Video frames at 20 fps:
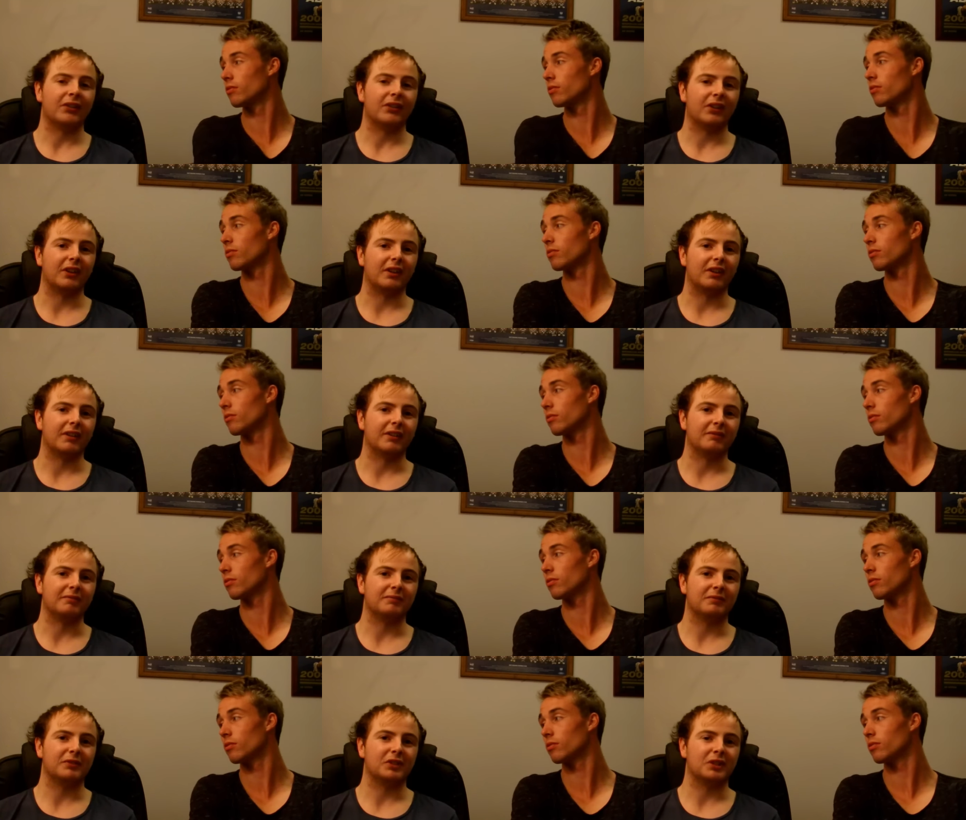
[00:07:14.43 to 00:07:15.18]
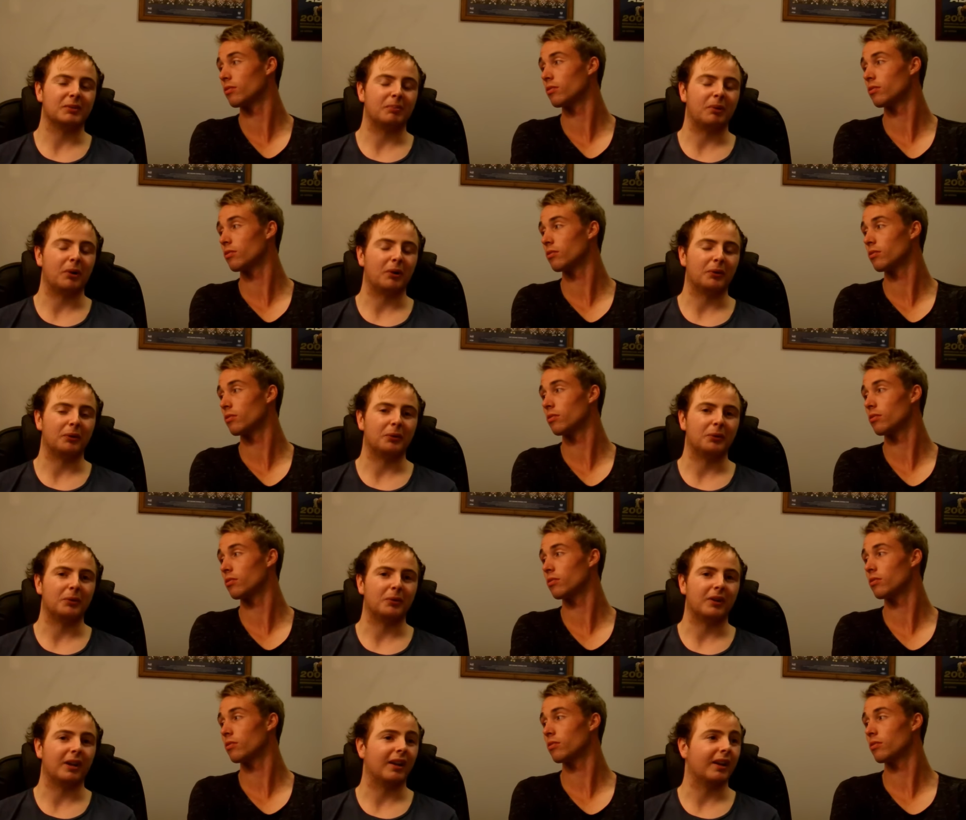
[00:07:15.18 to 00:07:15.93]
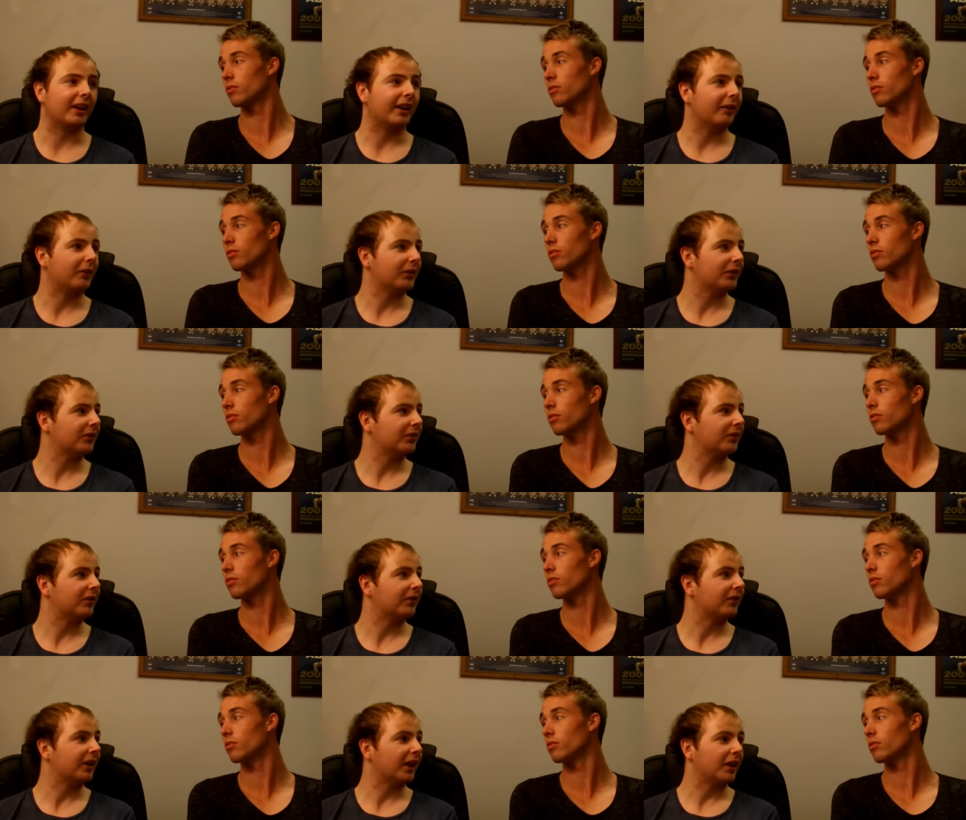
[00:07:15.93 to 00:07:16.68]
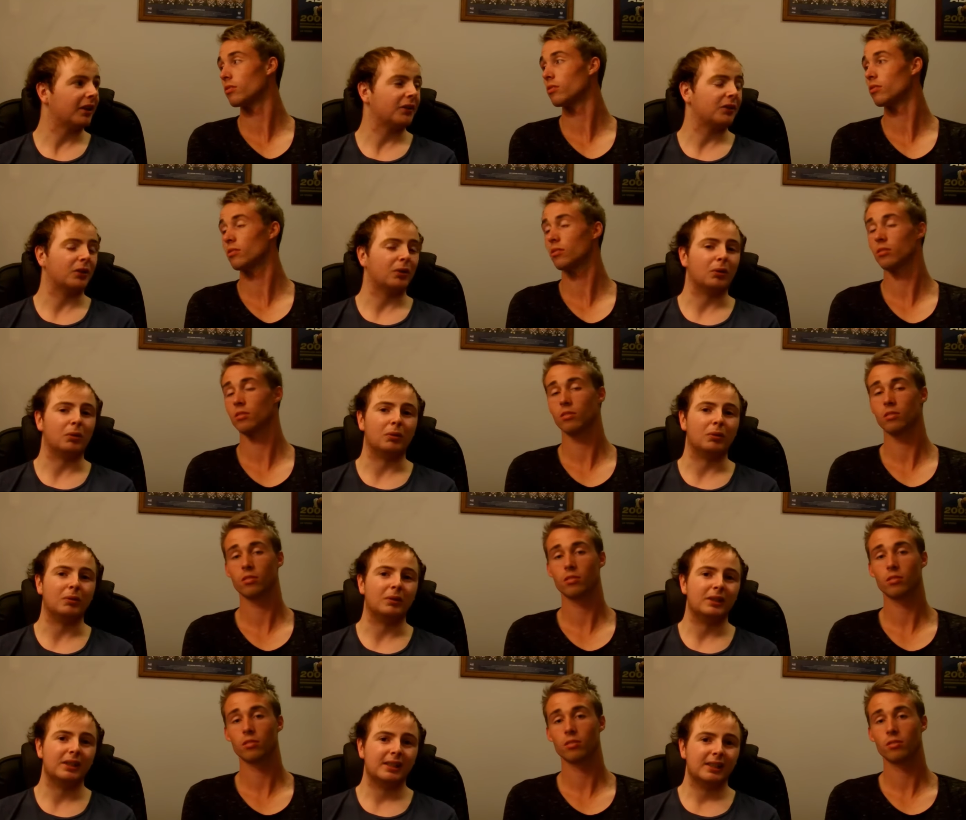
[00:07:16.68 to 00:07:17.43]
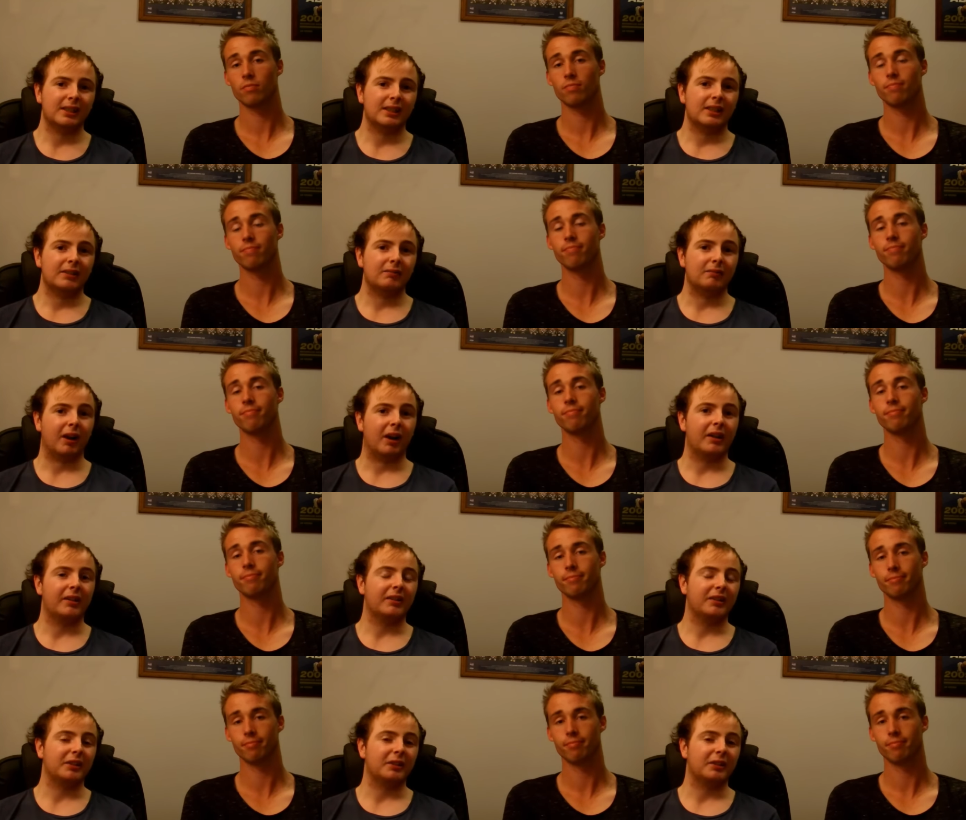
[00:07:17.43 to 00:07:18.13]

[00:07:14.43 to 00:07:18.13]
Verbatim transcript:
Speaker 1: see a spot or allowance for another tall mm. runner.